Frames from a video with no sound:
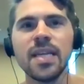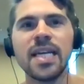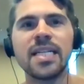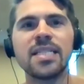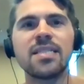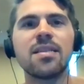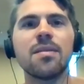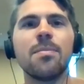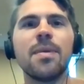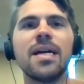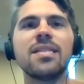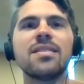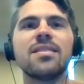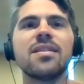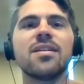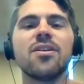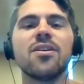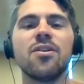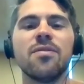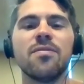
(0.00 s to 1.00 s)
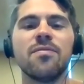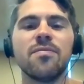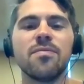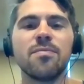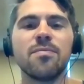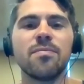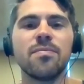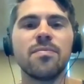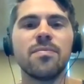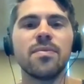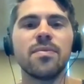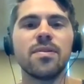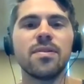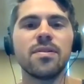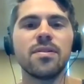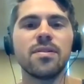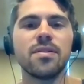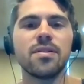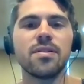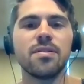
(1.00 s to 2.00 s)
it's the mindset of
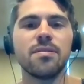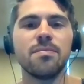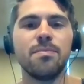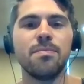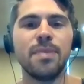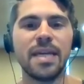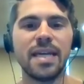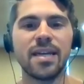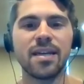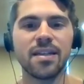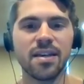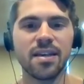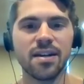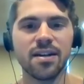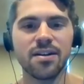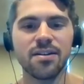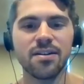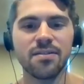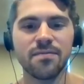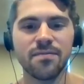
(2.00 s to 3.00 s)
being there